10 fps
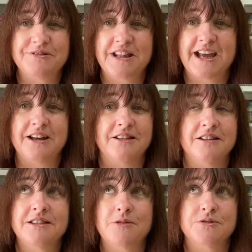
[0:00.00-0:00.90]
Now
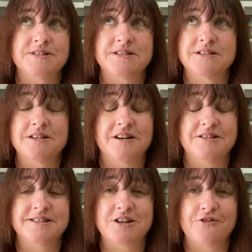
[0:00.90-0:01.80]
that was
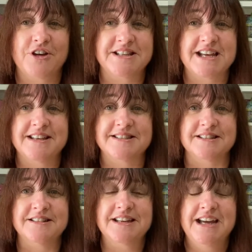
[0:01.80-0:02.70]
so
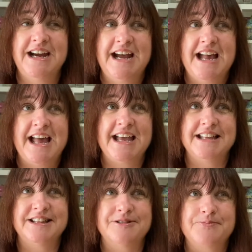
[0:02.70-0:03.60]
fantastic,
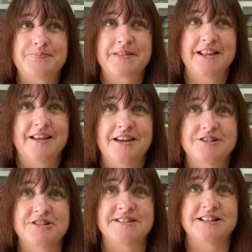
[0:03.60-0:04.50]
and
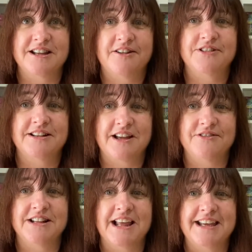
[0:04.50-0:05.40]
she's a lovely,
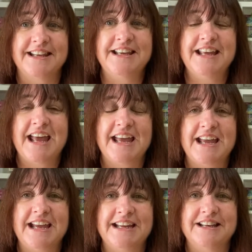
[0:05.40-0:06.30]
lovely lady,
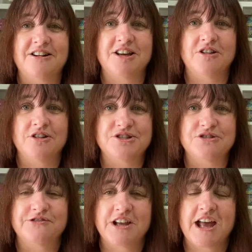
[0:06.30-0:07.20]
and I urge
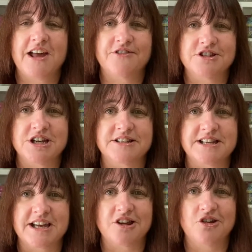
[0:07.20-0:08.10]
you, if you haven't checked
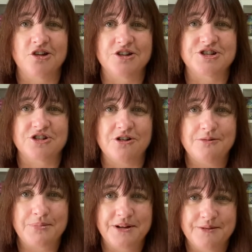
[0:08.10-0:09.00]
out her
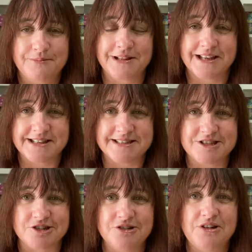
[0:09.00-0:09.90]
shop, please
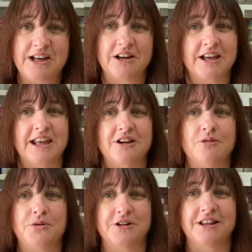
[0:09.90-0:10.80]
do. And again, I'll
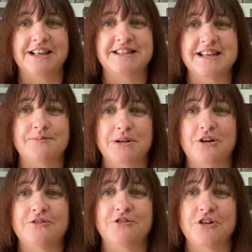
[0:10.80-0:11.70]
put a link down
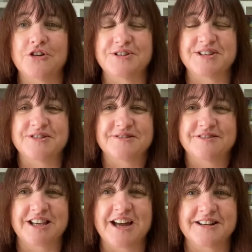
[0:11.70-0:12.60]
below for her because her
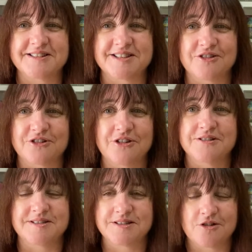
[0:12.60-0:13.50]
yarn
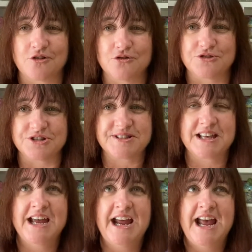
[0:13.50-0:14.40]
is so gorgeous.
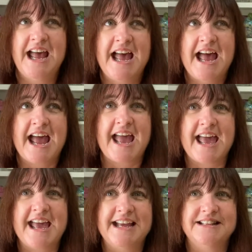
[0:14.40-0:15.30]

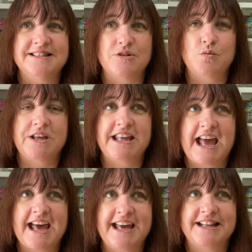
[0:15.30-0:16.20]
And so we
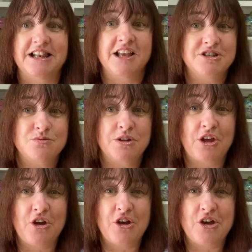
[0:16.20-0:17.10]
had lunch with
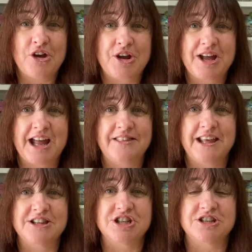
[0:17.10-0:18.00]
her, and
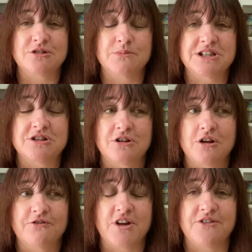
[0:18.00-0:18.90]
then she took me to
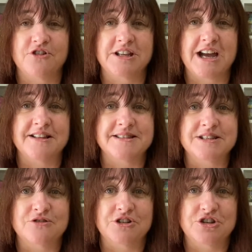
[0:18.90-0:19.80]
her favourite yarn
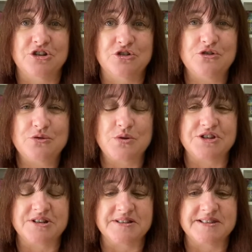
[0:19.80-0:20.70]
store in New York,
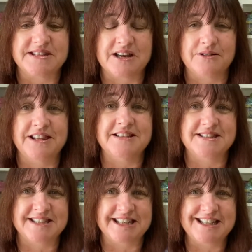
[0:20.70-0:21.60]
which is Knit
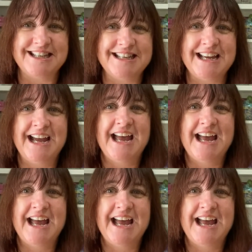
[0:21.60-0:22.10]
City.